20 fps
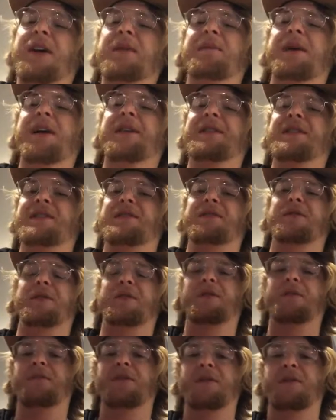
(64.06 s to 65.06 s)
up on this a
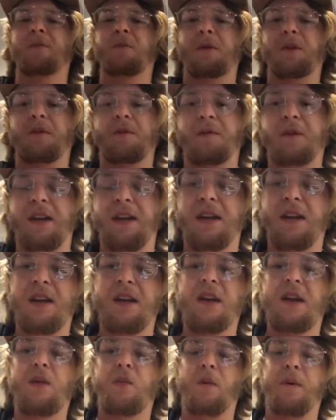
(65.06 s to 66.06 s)
little bit when
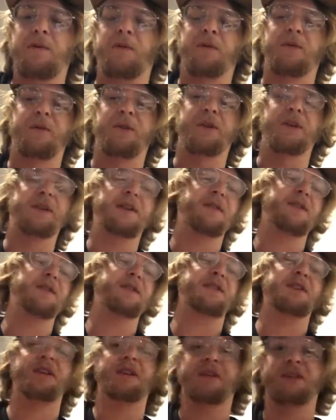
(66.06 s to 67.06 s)
we were learning the
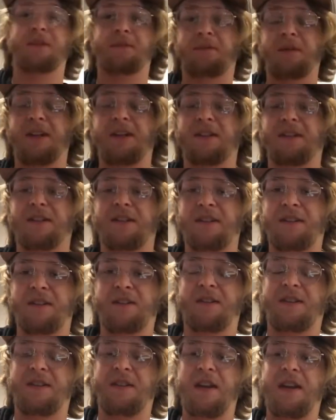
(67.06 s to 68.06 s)
songs, but in
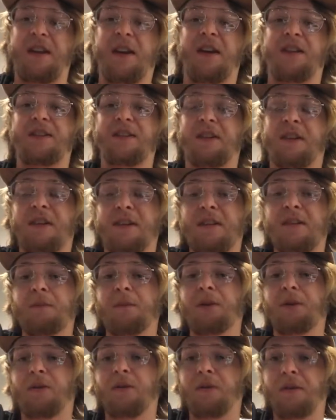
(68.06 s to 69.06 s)
Stuck in the
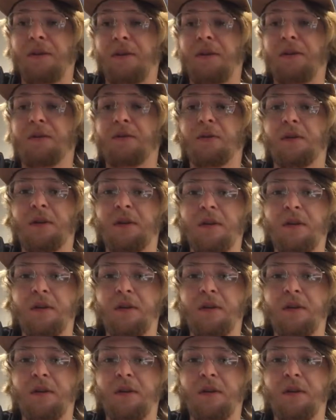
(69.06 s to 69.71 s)
Middle with You,